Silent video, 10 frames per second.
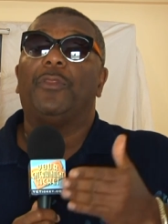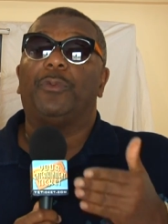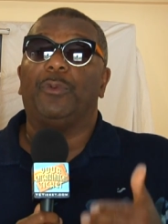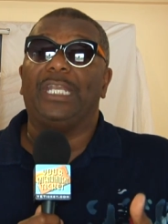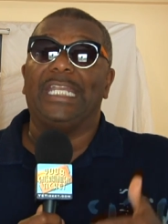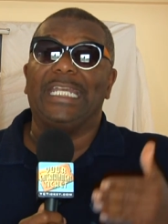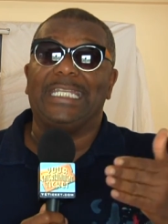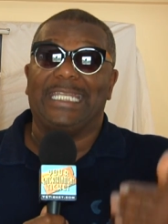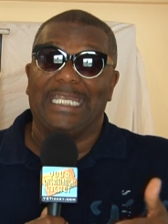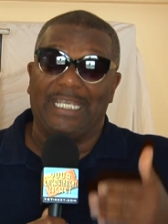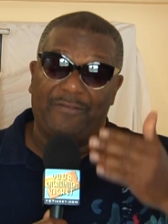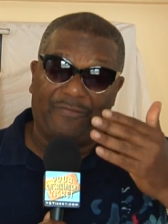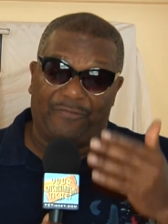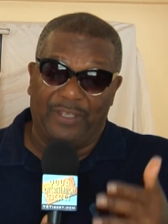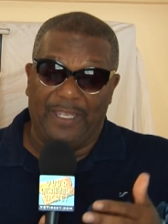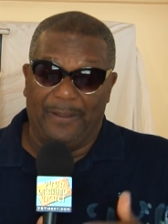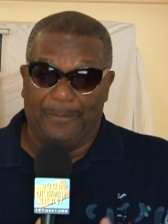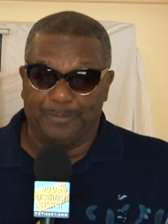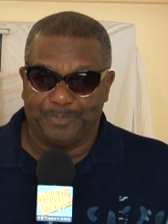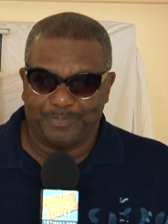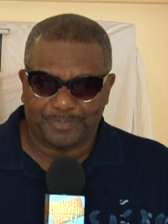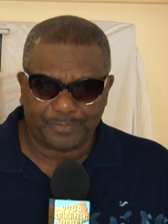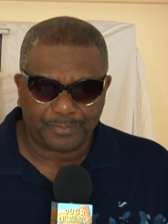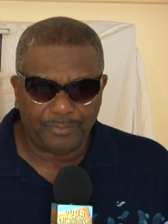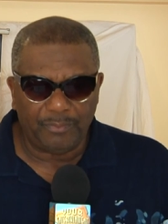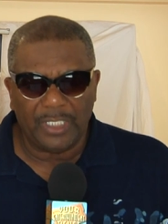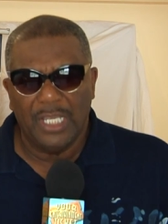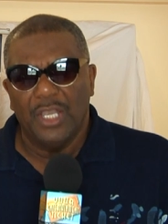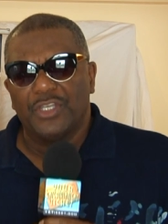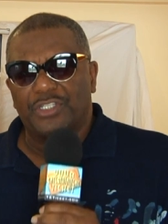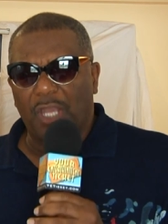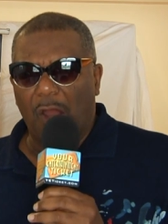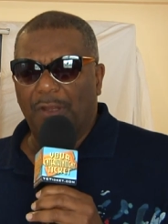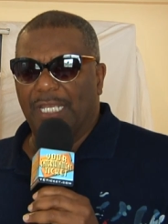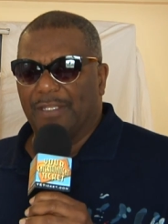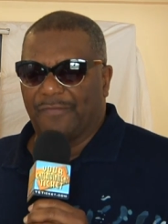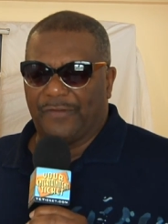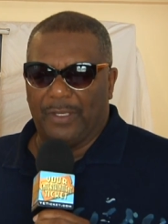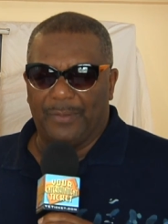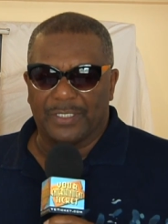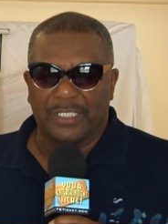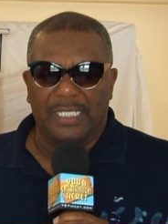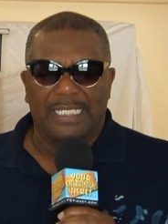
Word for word: 3D film. Starring in the film is